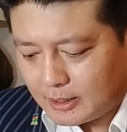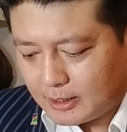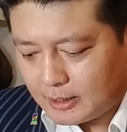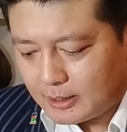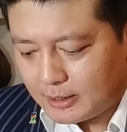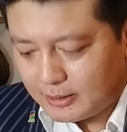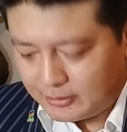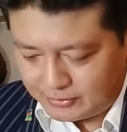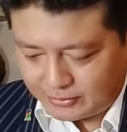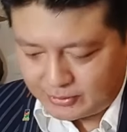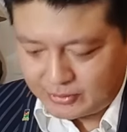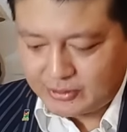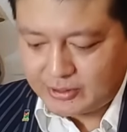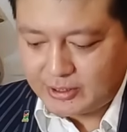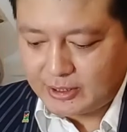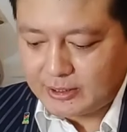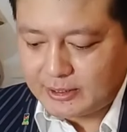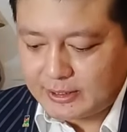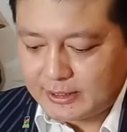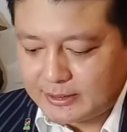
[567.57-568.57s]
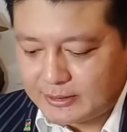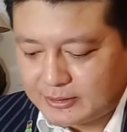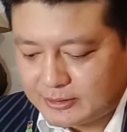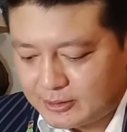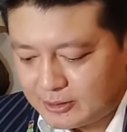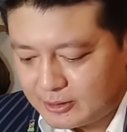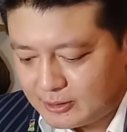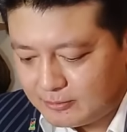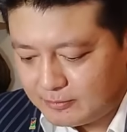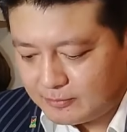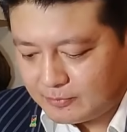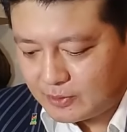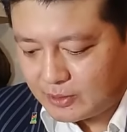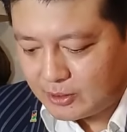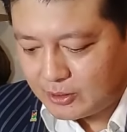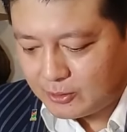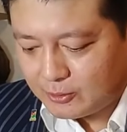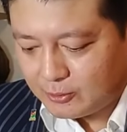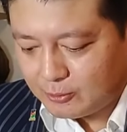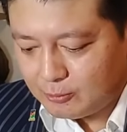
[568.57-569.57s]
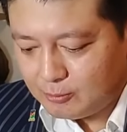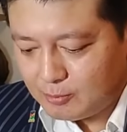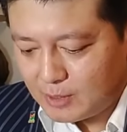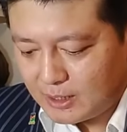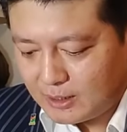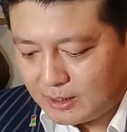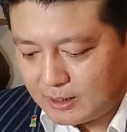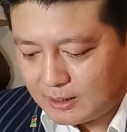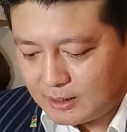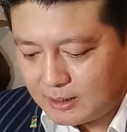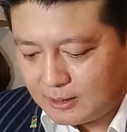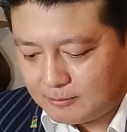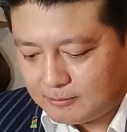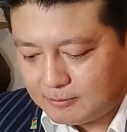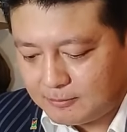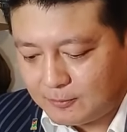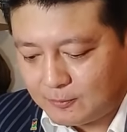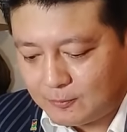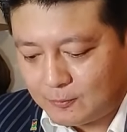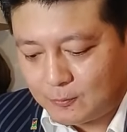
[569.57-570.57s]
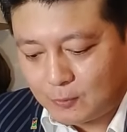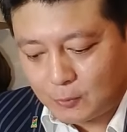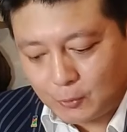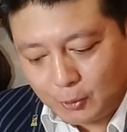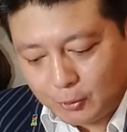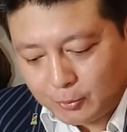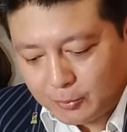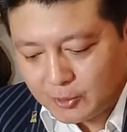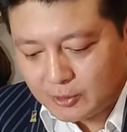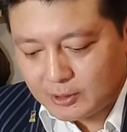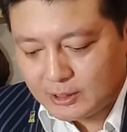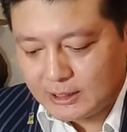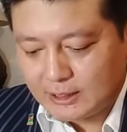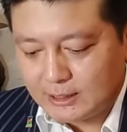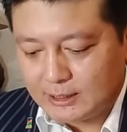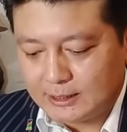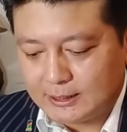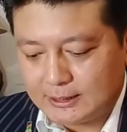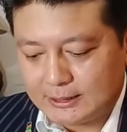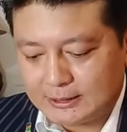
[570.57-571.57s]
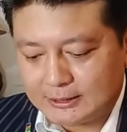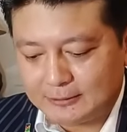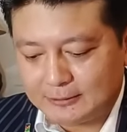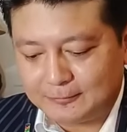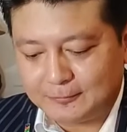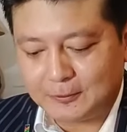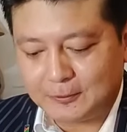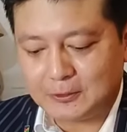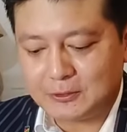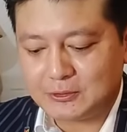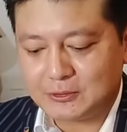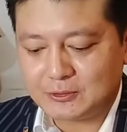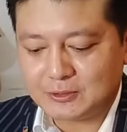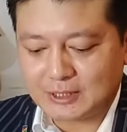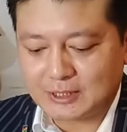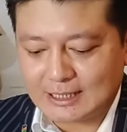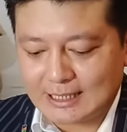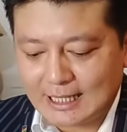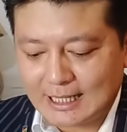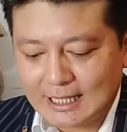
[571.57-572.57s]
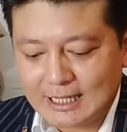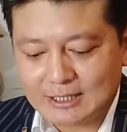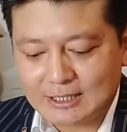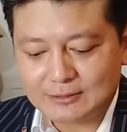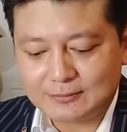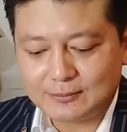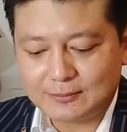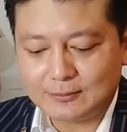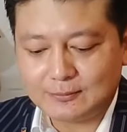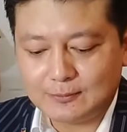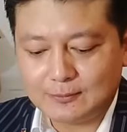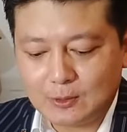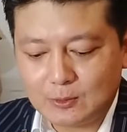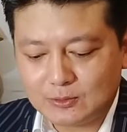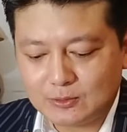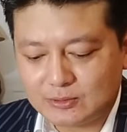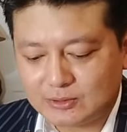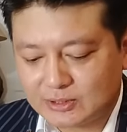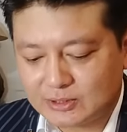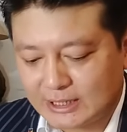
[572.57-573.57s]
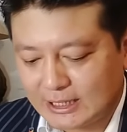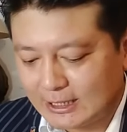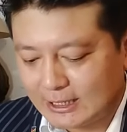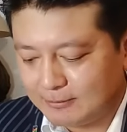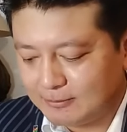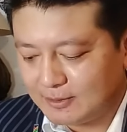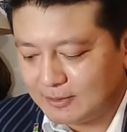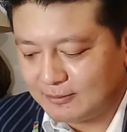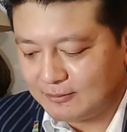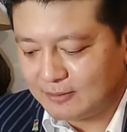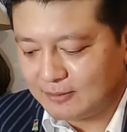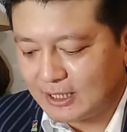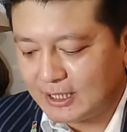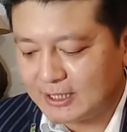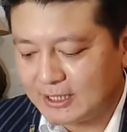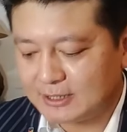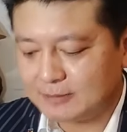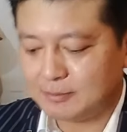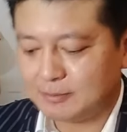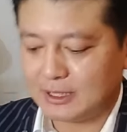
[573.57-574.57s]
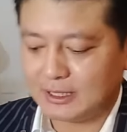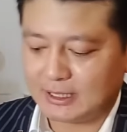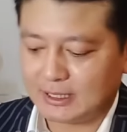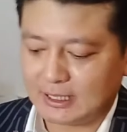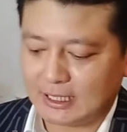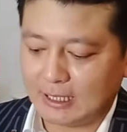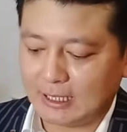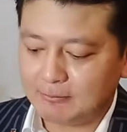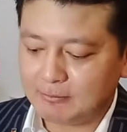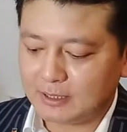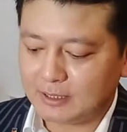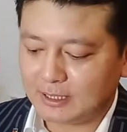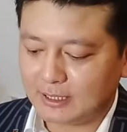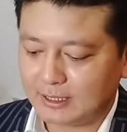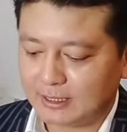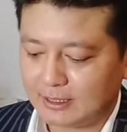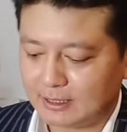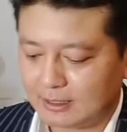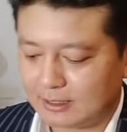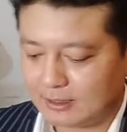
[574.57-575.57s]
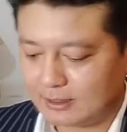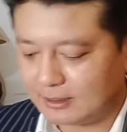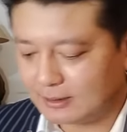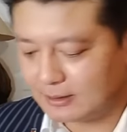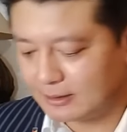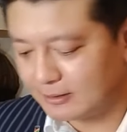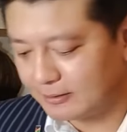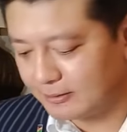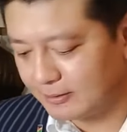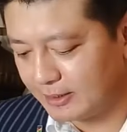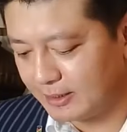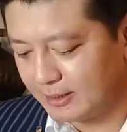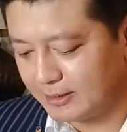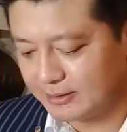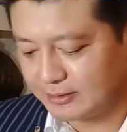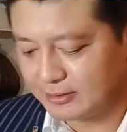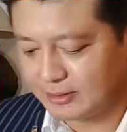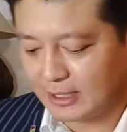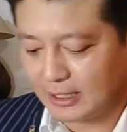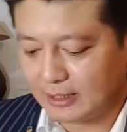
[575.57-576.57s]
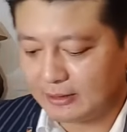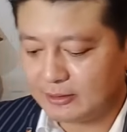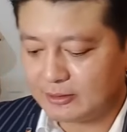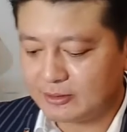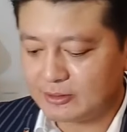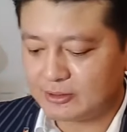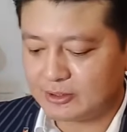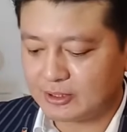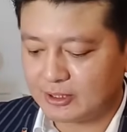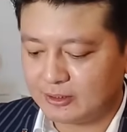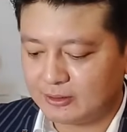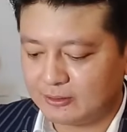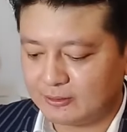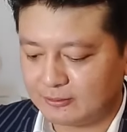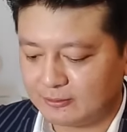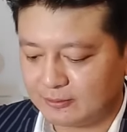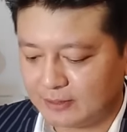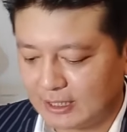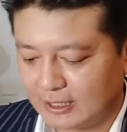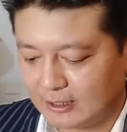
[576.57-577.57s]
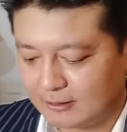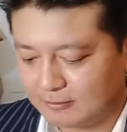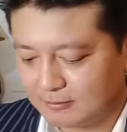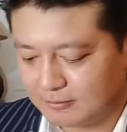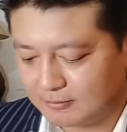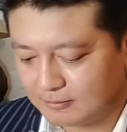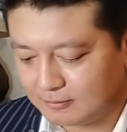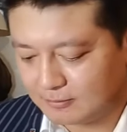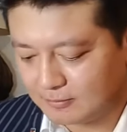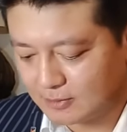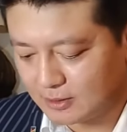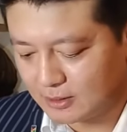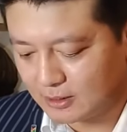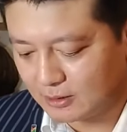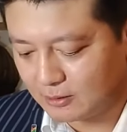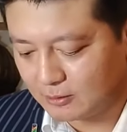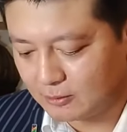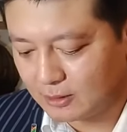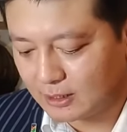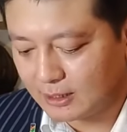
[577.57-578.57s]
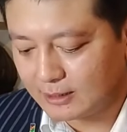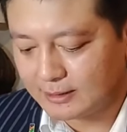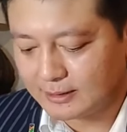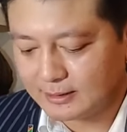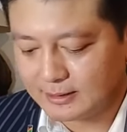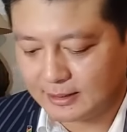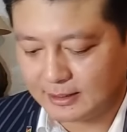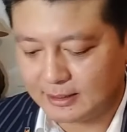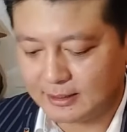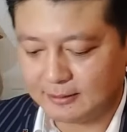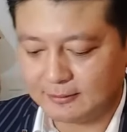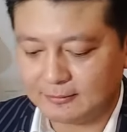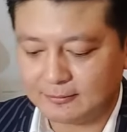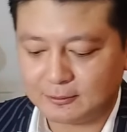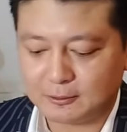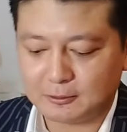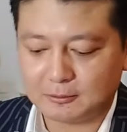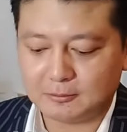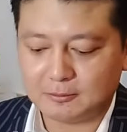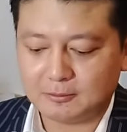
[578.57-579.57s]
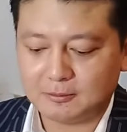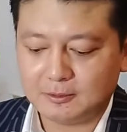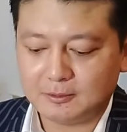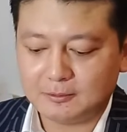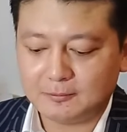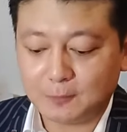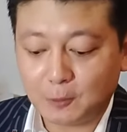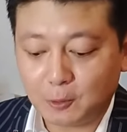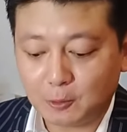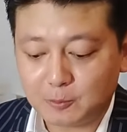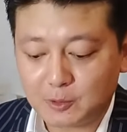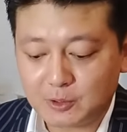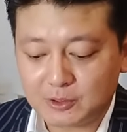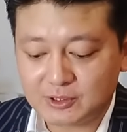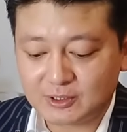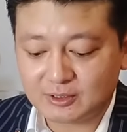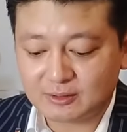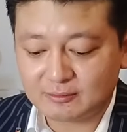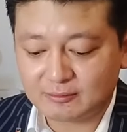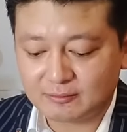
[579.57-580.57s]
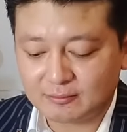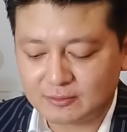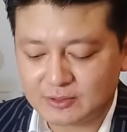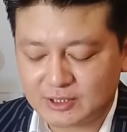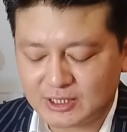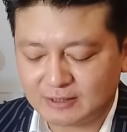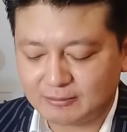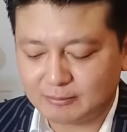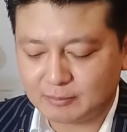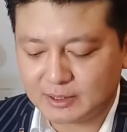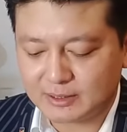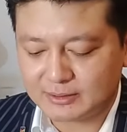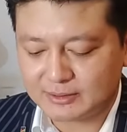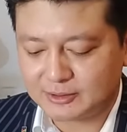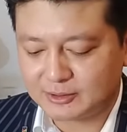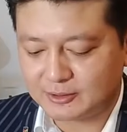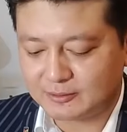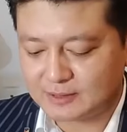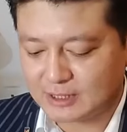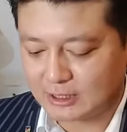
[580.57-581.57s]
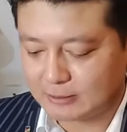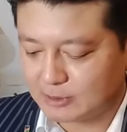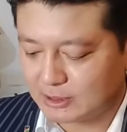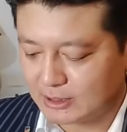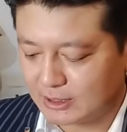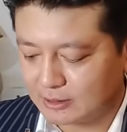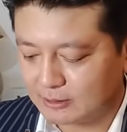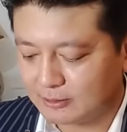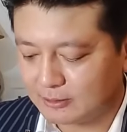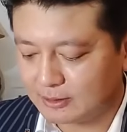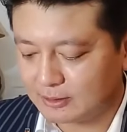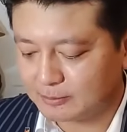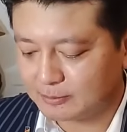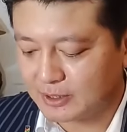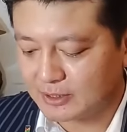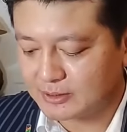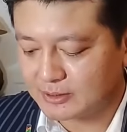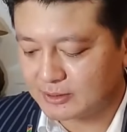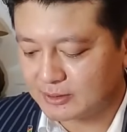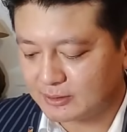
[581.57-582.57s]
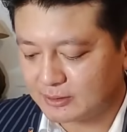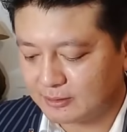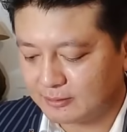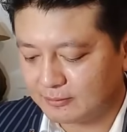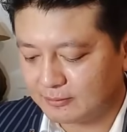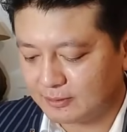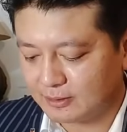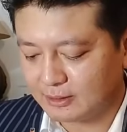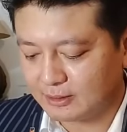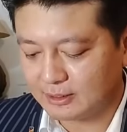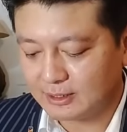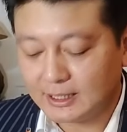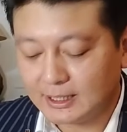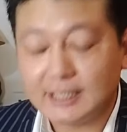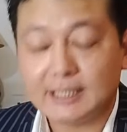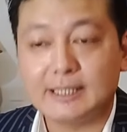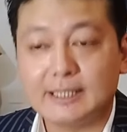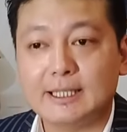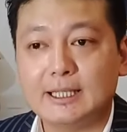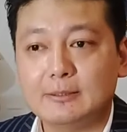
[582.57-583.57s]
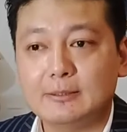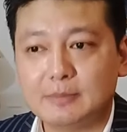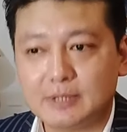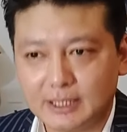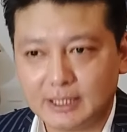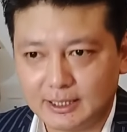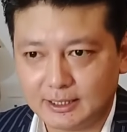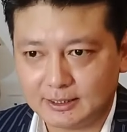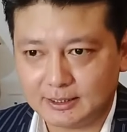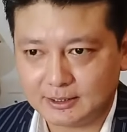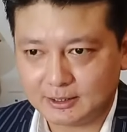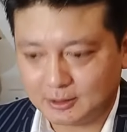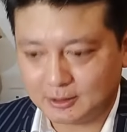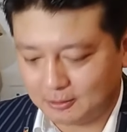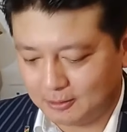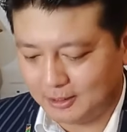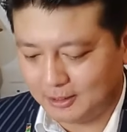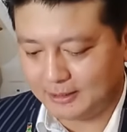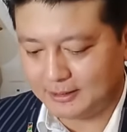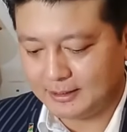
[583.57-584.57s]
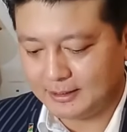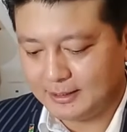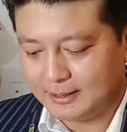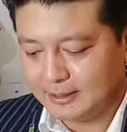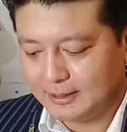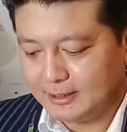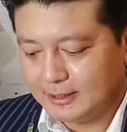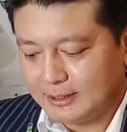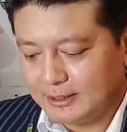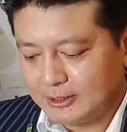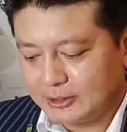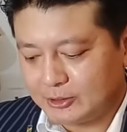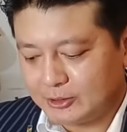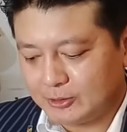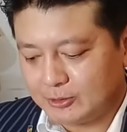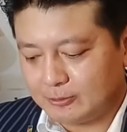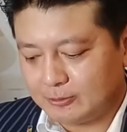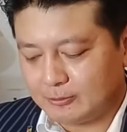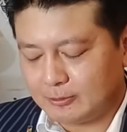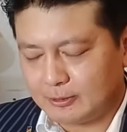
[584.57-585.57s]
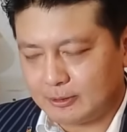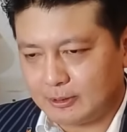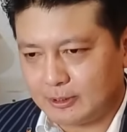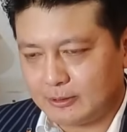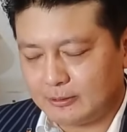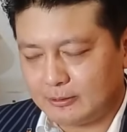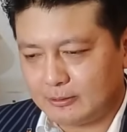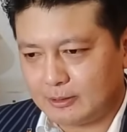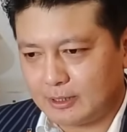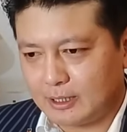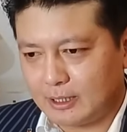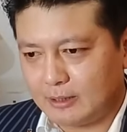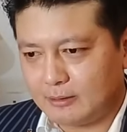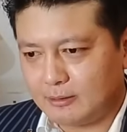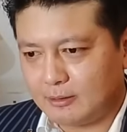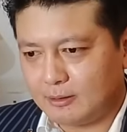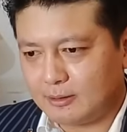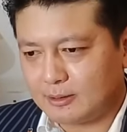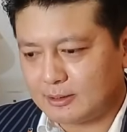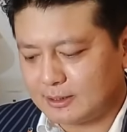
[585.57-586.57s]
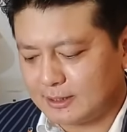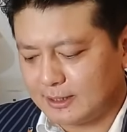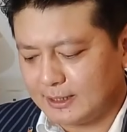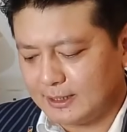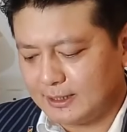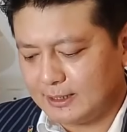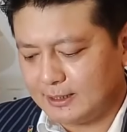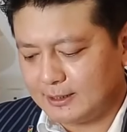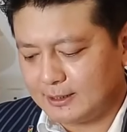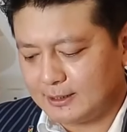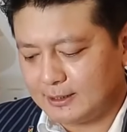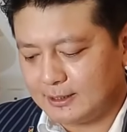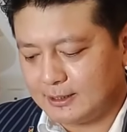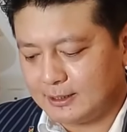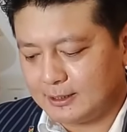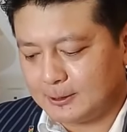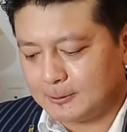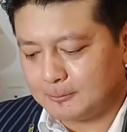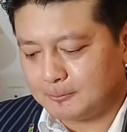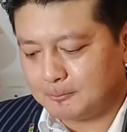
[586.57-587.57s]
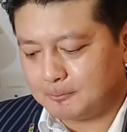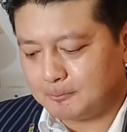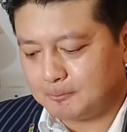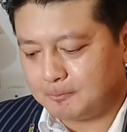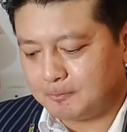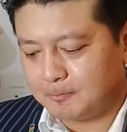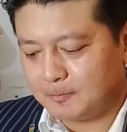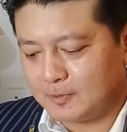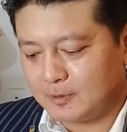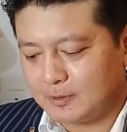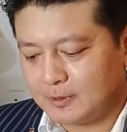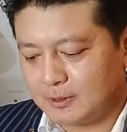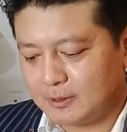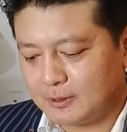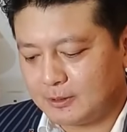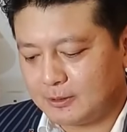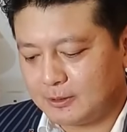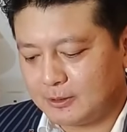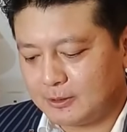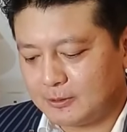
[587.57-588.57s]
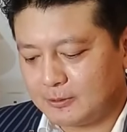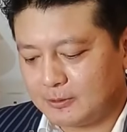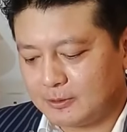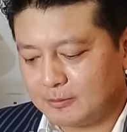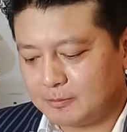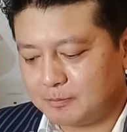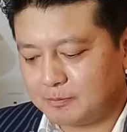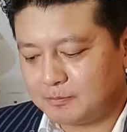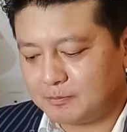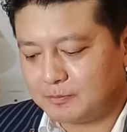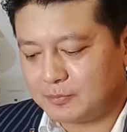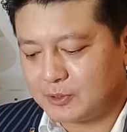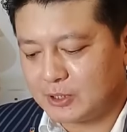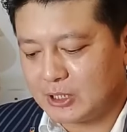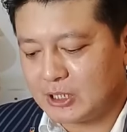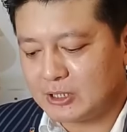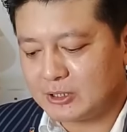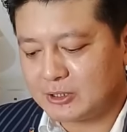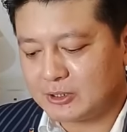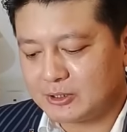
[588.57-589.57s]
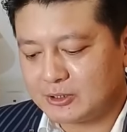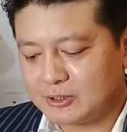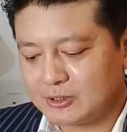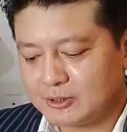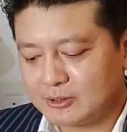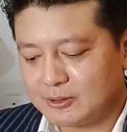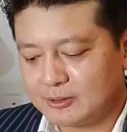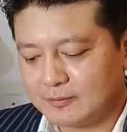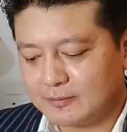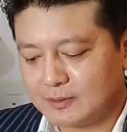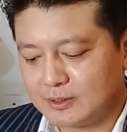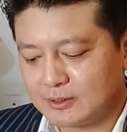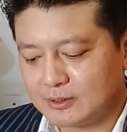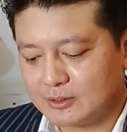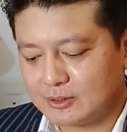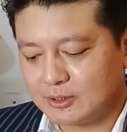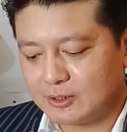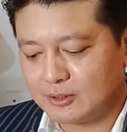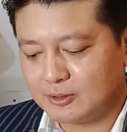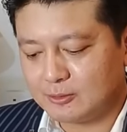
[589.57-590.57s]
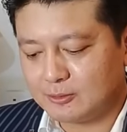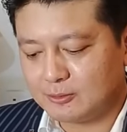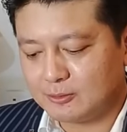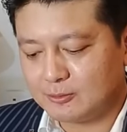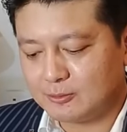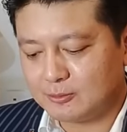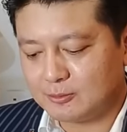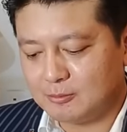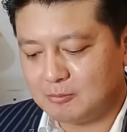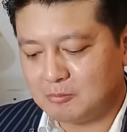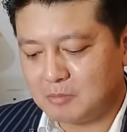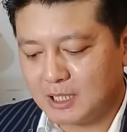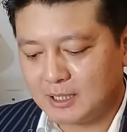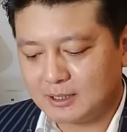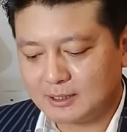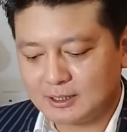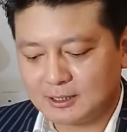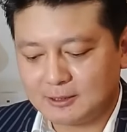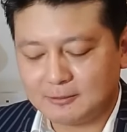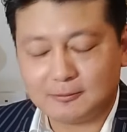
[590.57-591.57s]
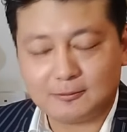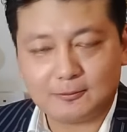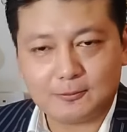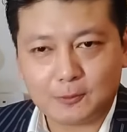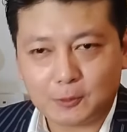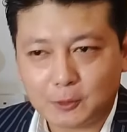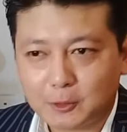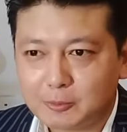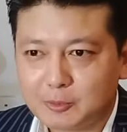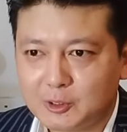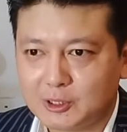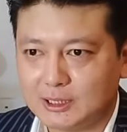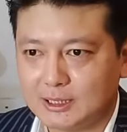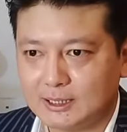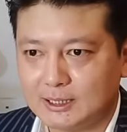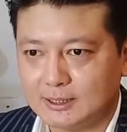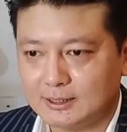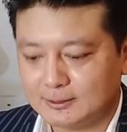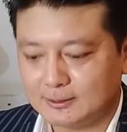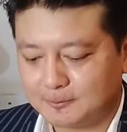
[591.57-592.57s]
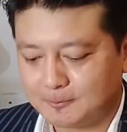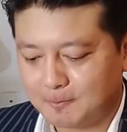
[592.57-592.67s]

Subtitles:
Interestingly, the term Tirumangalam Formula refers to the cash for votes scheme devised by M.K. Alagiri, the elder son of M. Karunanidhi, from former chief minister of Tamil Nadu and the president of DMK. All right. So, ironically, the precursor of this Tirumangalam Formula